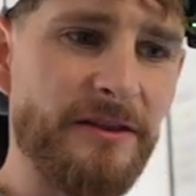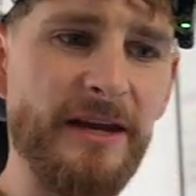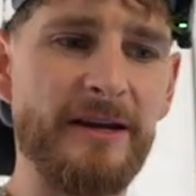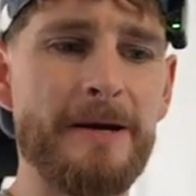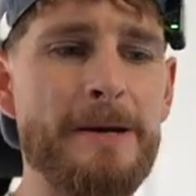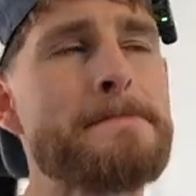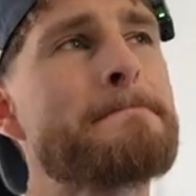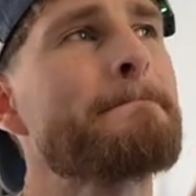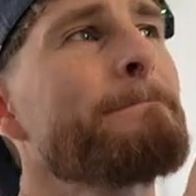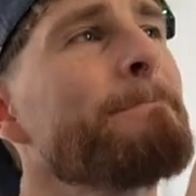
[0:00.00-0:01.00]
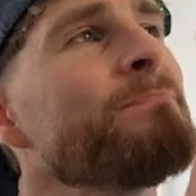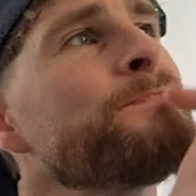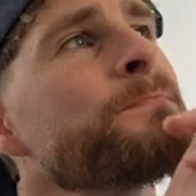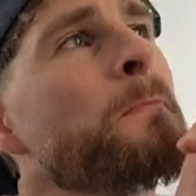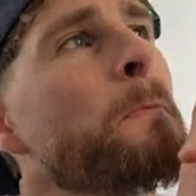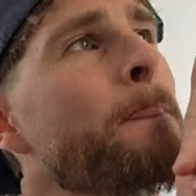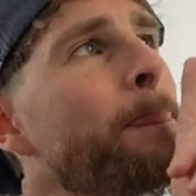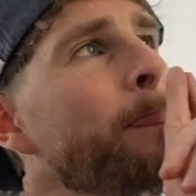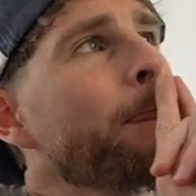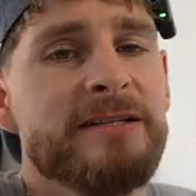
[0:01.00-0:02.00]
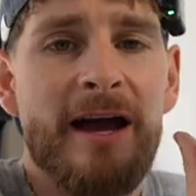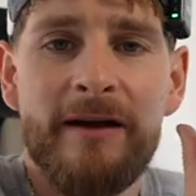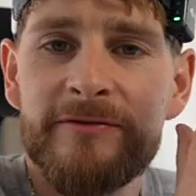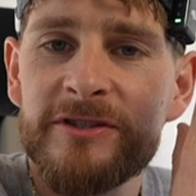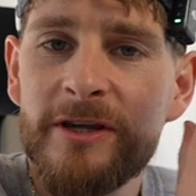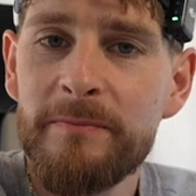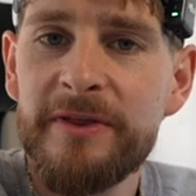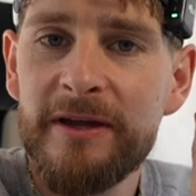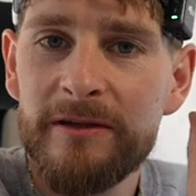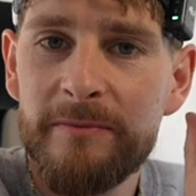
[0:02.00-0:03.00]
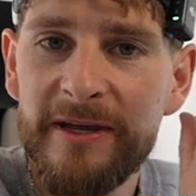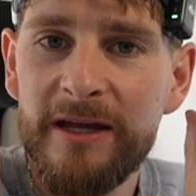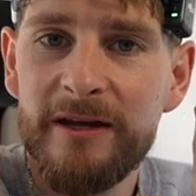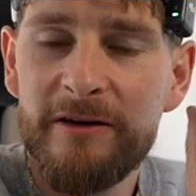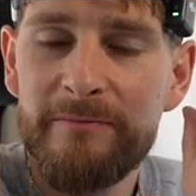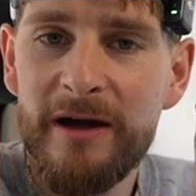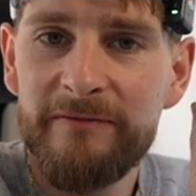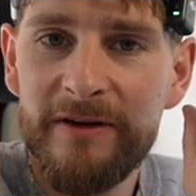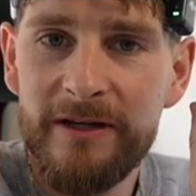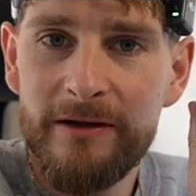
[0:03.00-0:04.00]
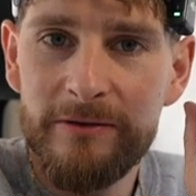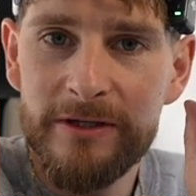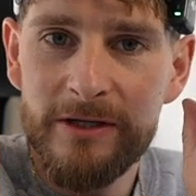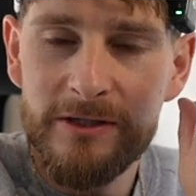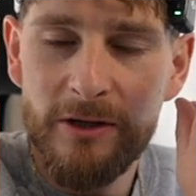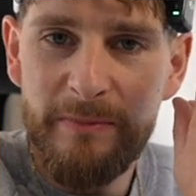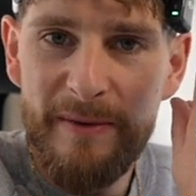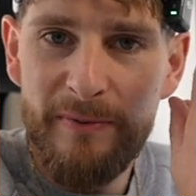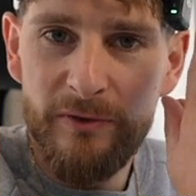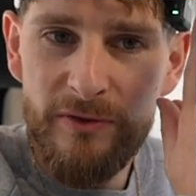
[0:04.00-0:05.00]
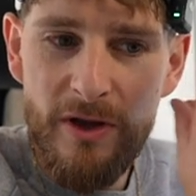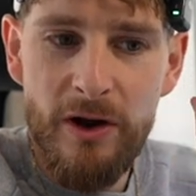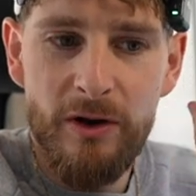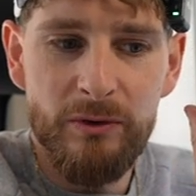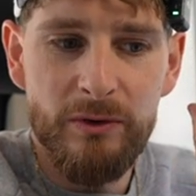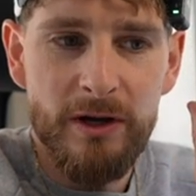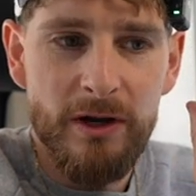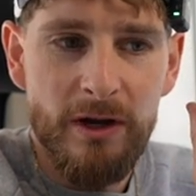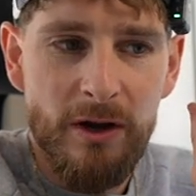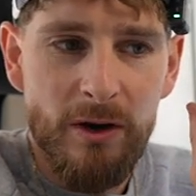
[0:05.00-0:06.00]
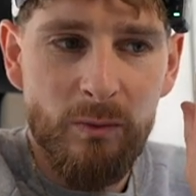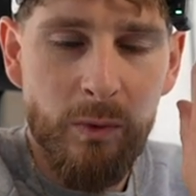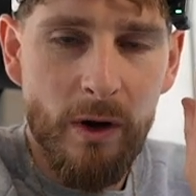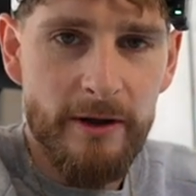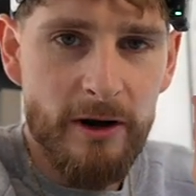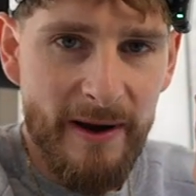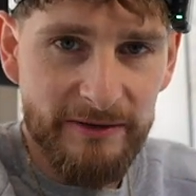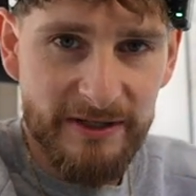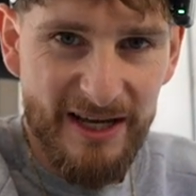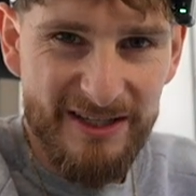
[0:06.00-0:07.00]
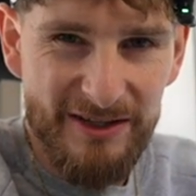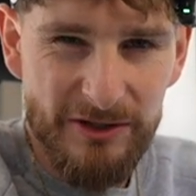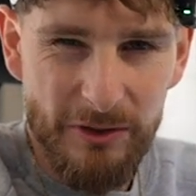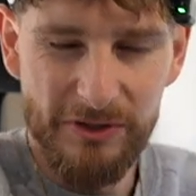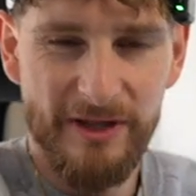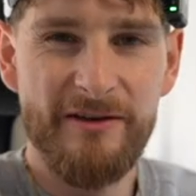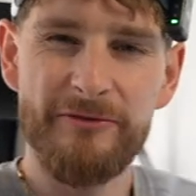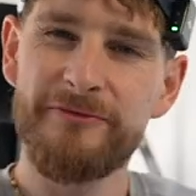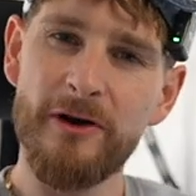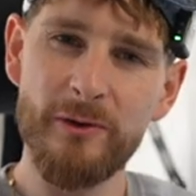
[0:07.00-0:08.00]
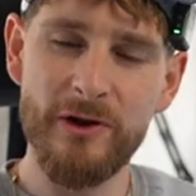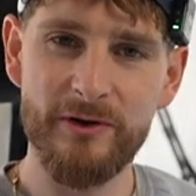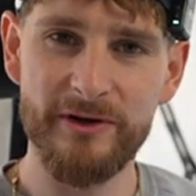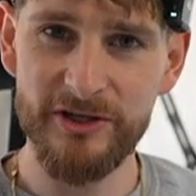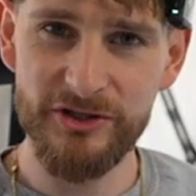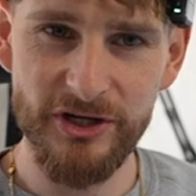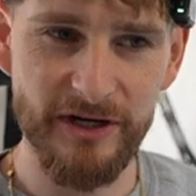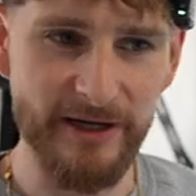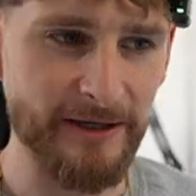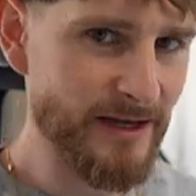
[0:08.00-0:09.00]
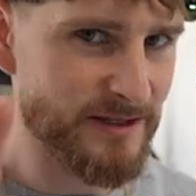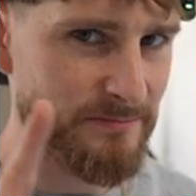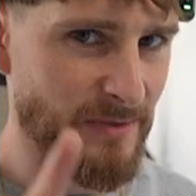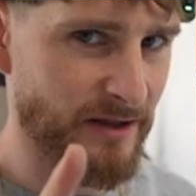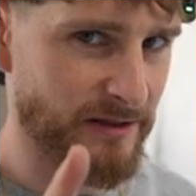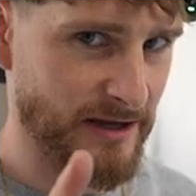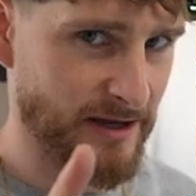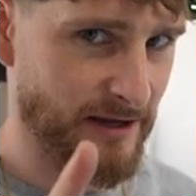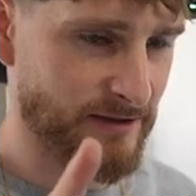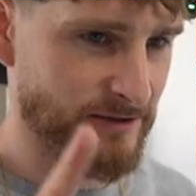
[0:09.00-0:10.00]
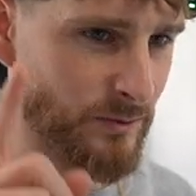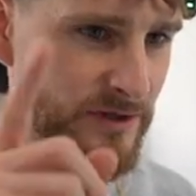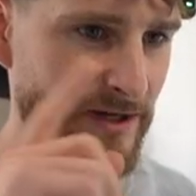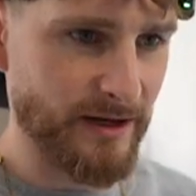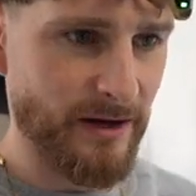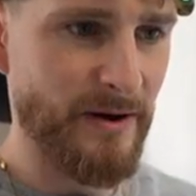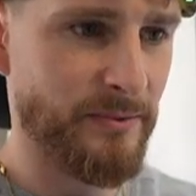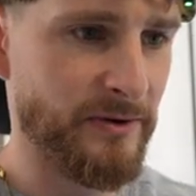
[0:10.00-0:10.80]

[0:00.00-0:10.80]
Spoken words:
think, I need to have something at the beginning of my videos so people know what they're about to get into, so they can follow along on a journey, is my thinking. So what did I come up